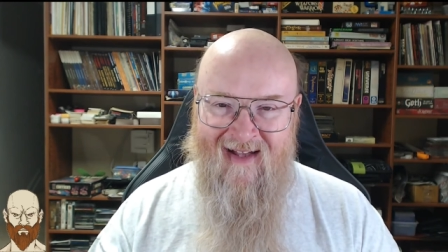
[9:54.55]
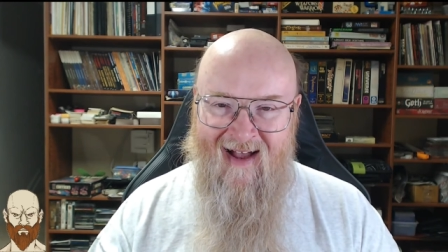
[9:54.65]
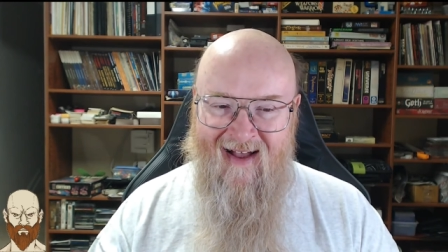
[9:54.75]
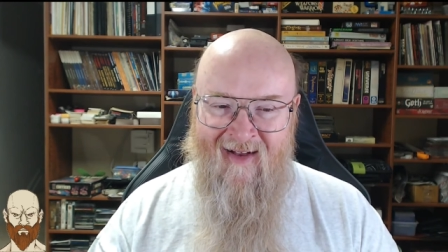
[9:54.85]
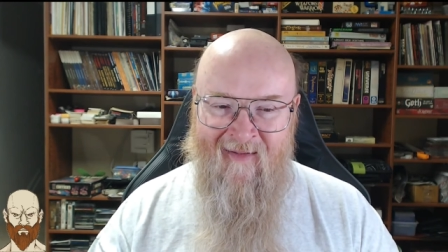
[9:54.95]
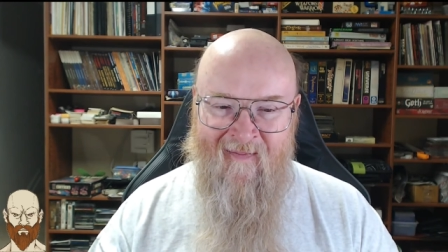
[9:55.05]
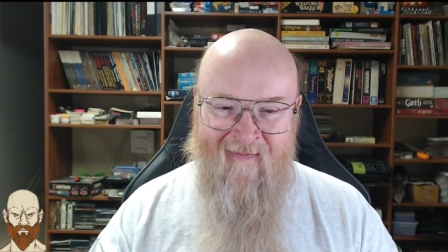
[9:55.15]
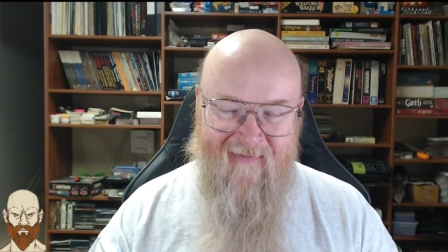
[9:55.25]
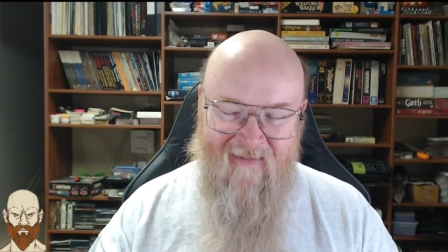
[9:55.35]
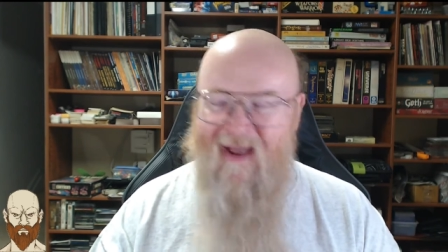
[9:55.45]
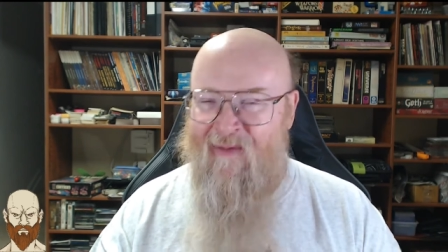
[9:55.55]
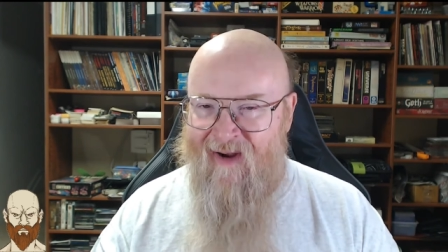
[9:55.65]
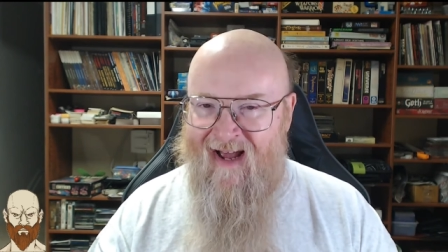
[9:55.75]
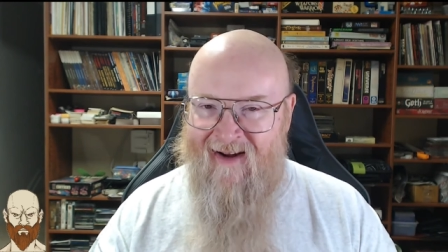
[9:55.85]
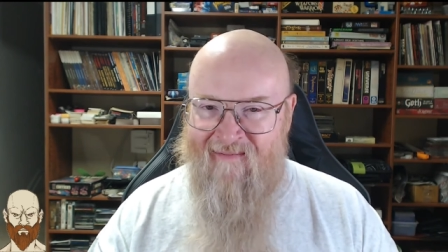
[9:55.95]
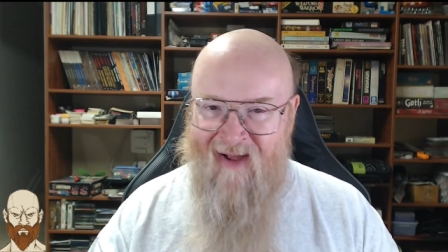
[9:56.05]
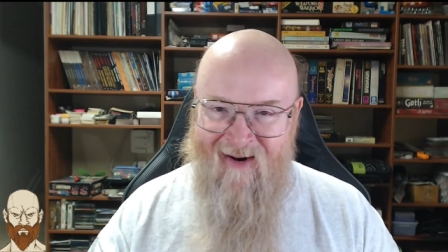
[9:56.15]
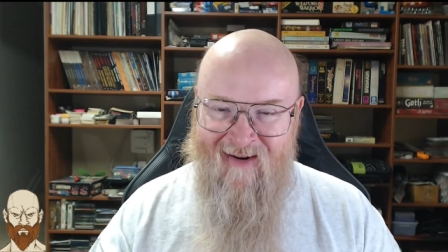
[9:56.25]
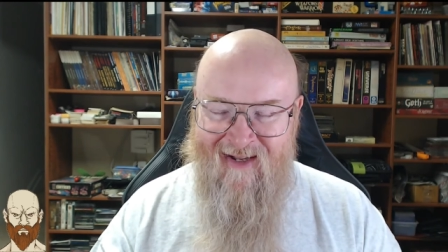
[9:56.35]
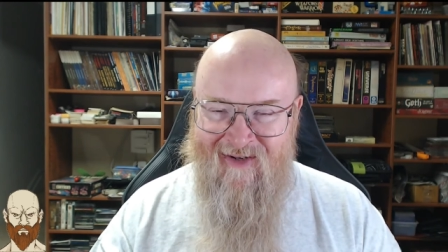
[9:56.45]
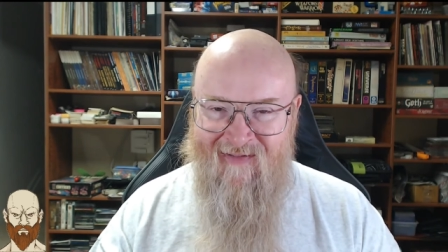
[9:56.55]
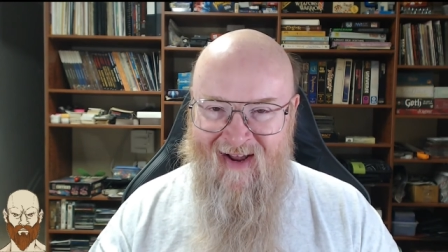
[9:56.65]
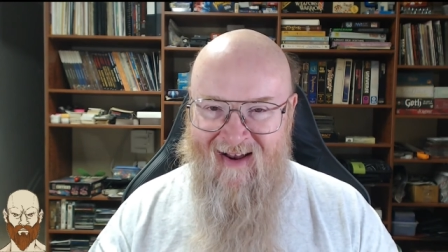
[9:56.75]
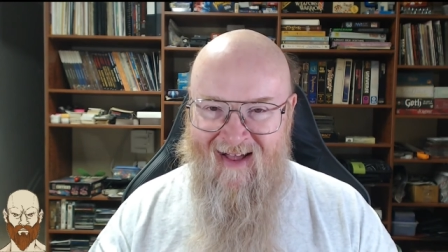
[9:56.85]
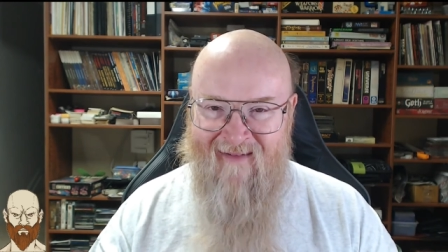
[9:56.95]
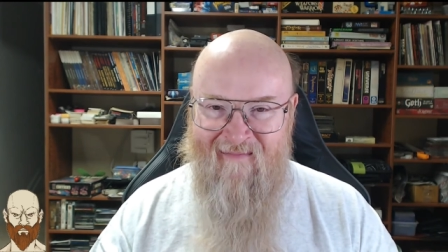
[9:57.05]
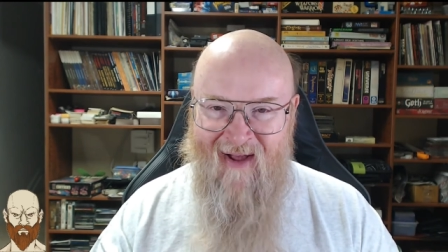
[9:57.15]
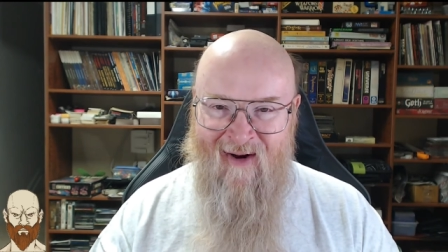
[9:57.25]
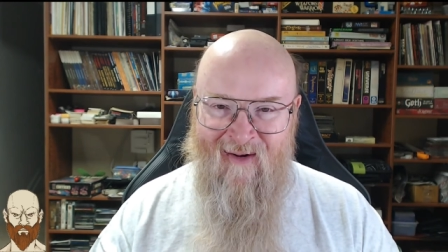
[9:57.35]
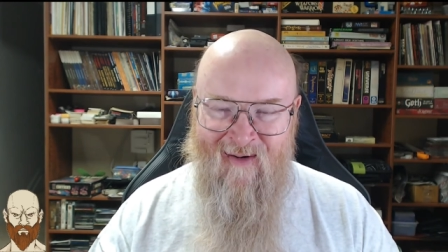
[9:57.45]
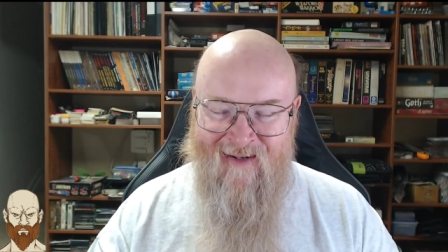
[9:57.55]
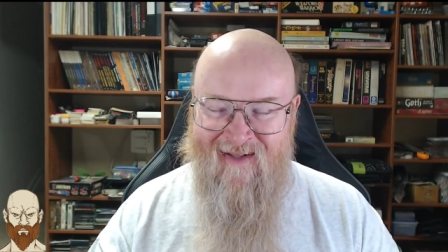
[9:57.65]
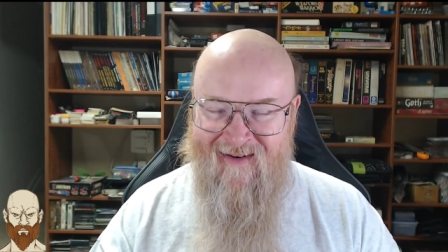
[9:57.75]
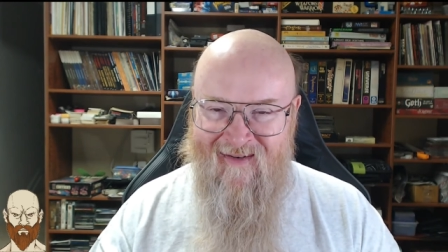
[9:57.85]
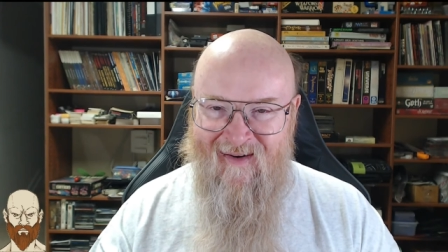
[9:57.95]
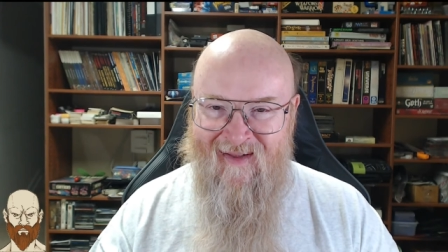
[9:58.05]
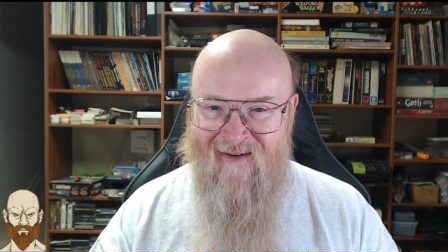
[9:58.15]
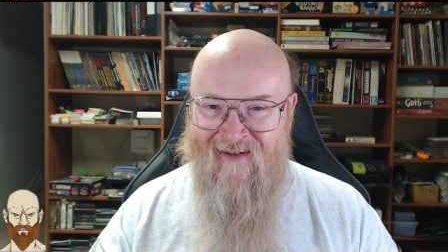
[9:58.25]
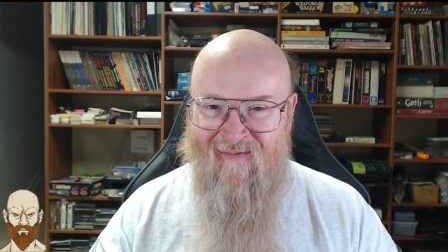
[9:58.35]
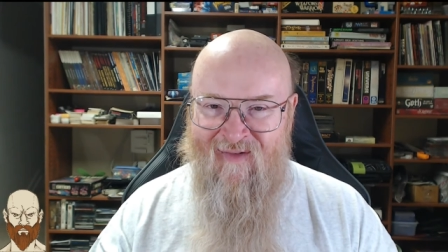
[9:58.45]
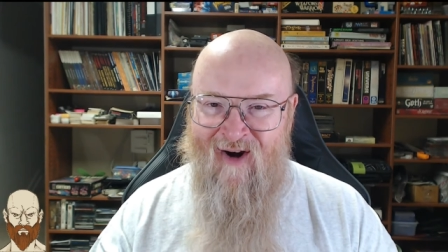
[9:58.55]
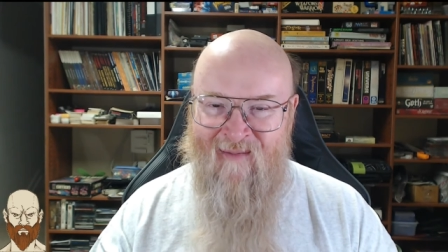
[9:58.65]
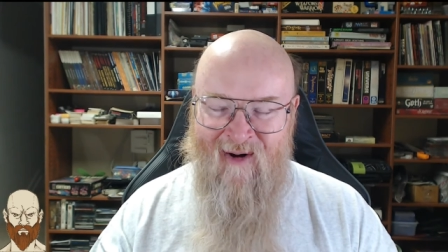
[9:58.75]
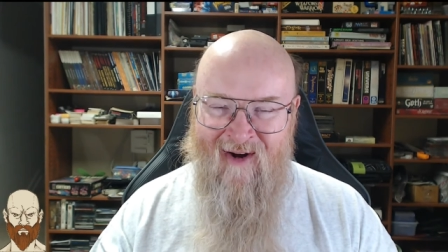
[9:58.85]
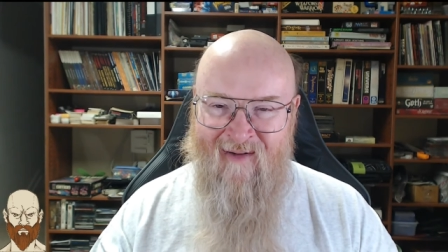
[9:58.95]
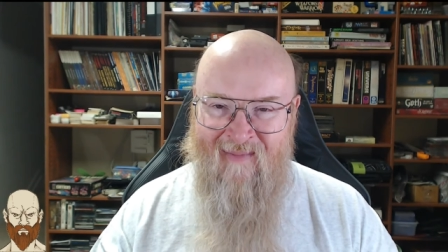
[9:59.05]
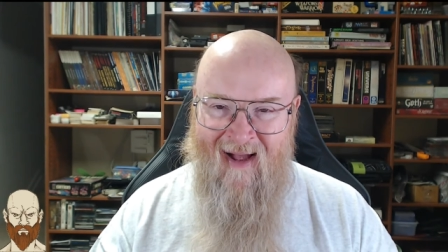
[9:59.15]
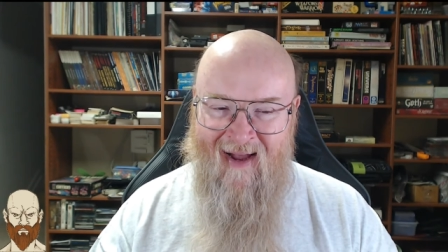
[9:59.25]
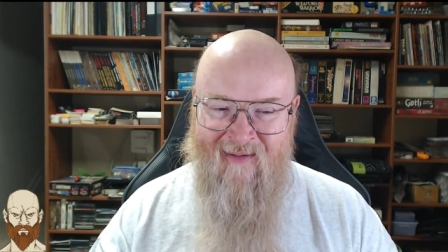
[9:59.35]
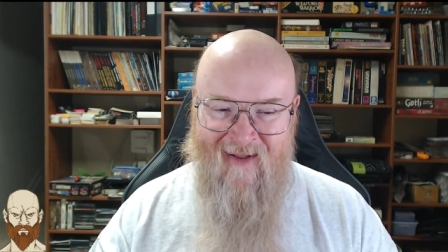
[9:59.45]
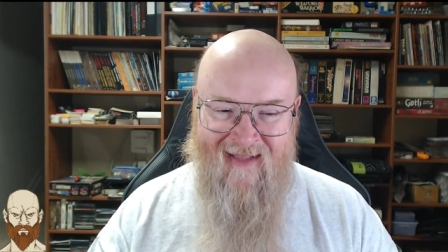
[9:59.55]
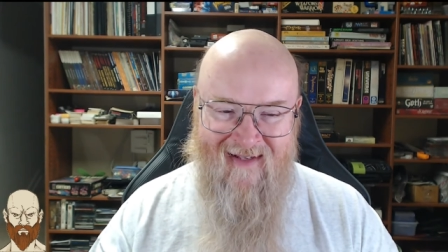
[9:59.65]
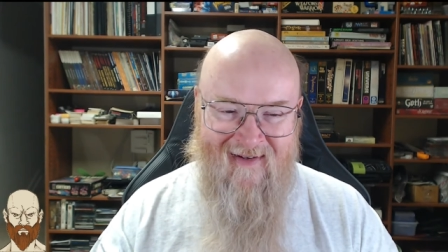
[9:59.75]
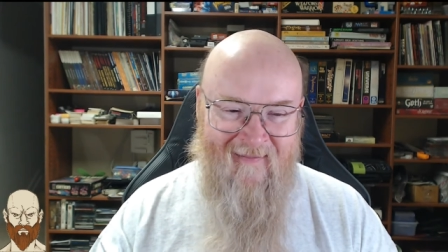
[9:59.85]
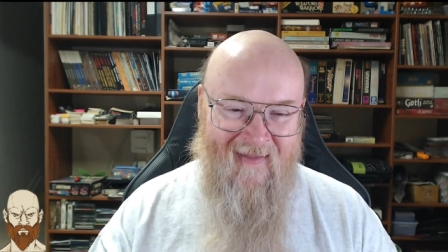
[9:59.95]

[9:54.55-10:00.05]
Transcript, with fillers: Um, you may run out of butter unless you've got a lot of butter, or, there, or there's a farmer nearby with this.